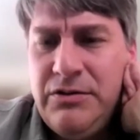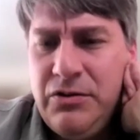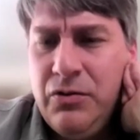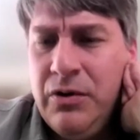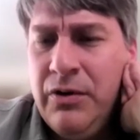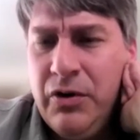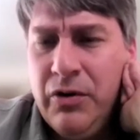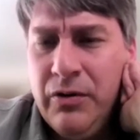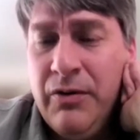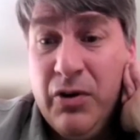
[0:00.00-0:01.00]
of
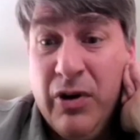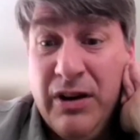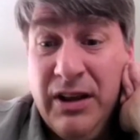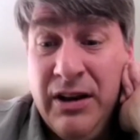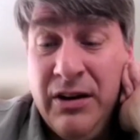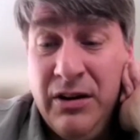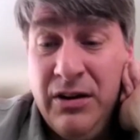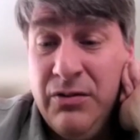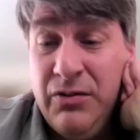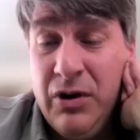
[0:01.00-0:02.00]
your
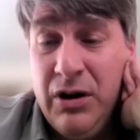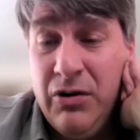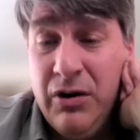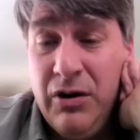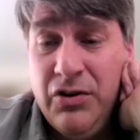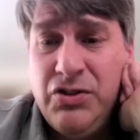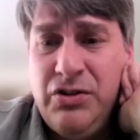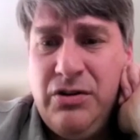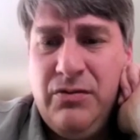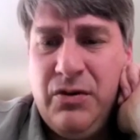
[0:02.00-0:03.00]
identity, of your
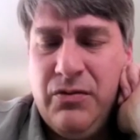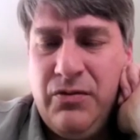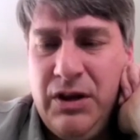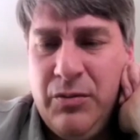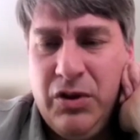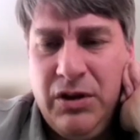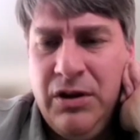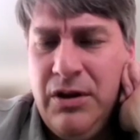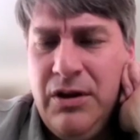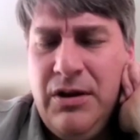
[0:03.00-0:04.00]
heritage, your family,
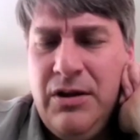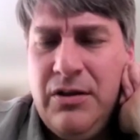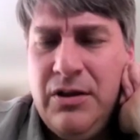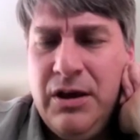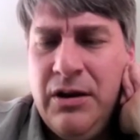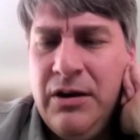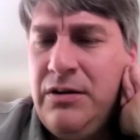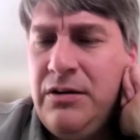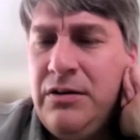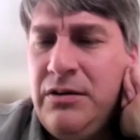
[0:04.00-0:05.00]
that
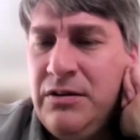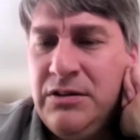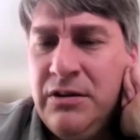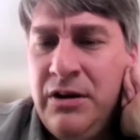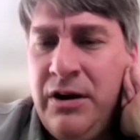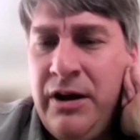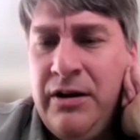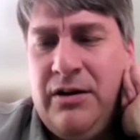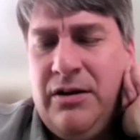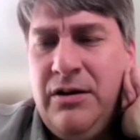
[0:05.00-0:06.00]

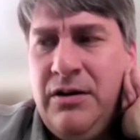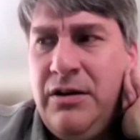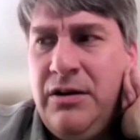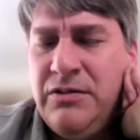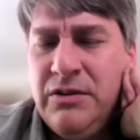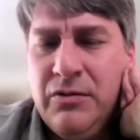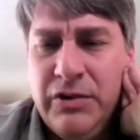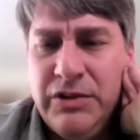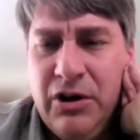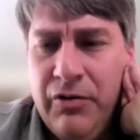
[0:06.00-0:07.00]
isn't
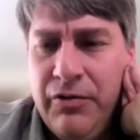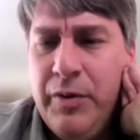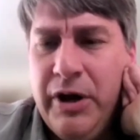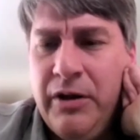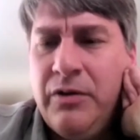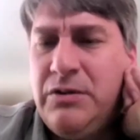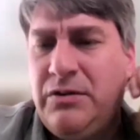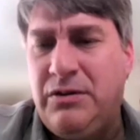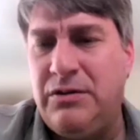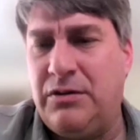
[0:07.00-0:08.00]
resolved
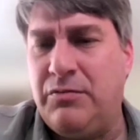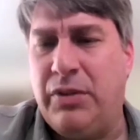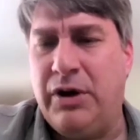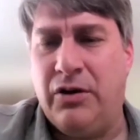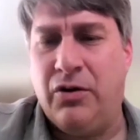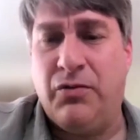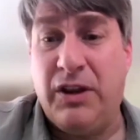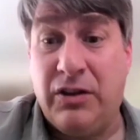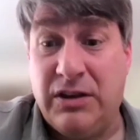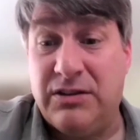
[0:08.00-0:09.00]
by your
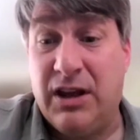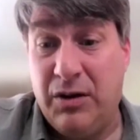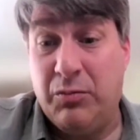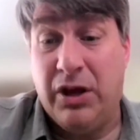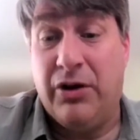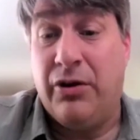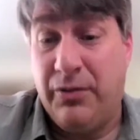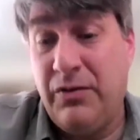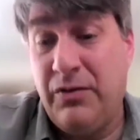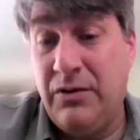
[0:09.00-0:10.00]
feelings getting better,
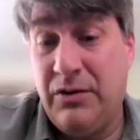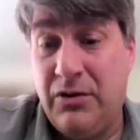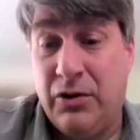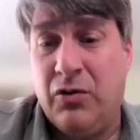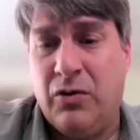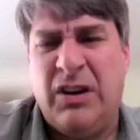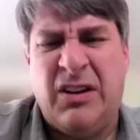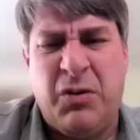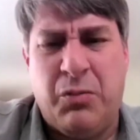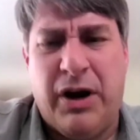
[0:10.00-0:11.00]
or your
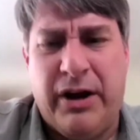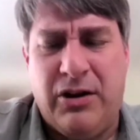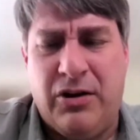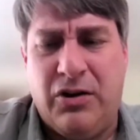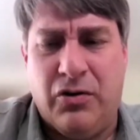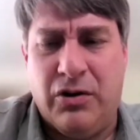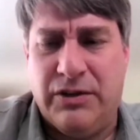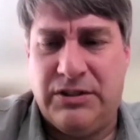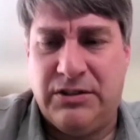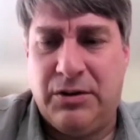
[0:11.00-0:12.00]
body and your
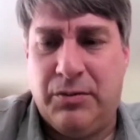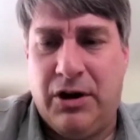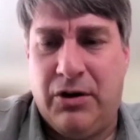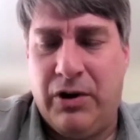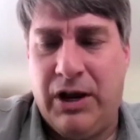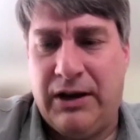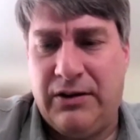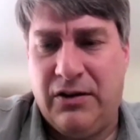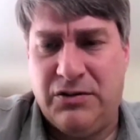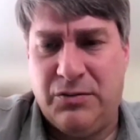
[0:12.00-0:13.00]
nervous system not
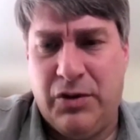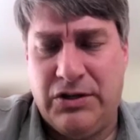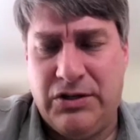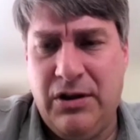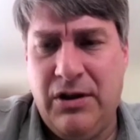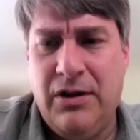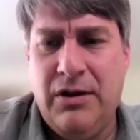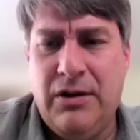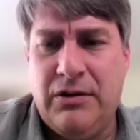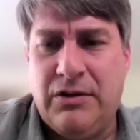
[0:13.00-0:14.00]
reacting as much.
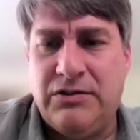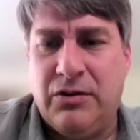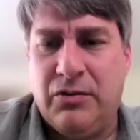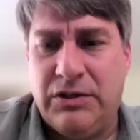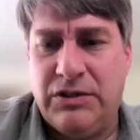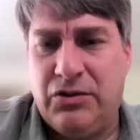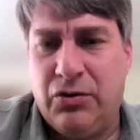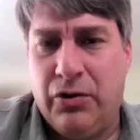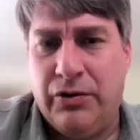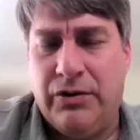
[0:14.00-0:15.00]
Doesn't
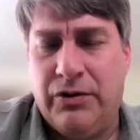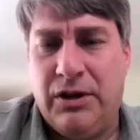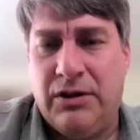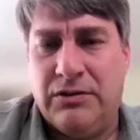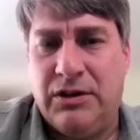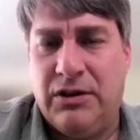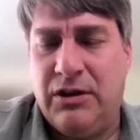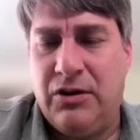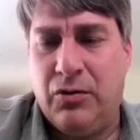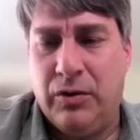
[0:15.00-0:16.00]
restore the things
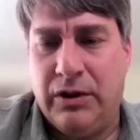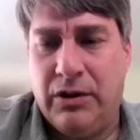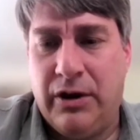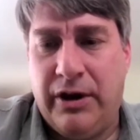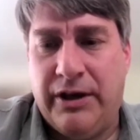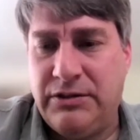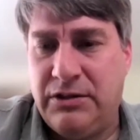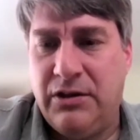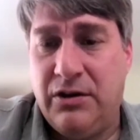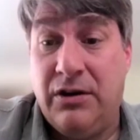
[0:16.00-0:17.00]
that you really lost,
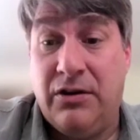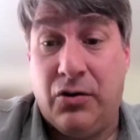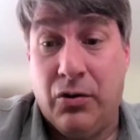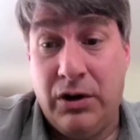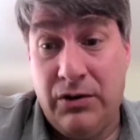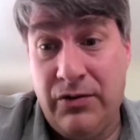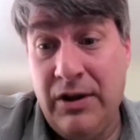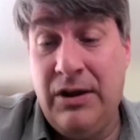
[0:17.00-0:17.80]
that you need to grieve.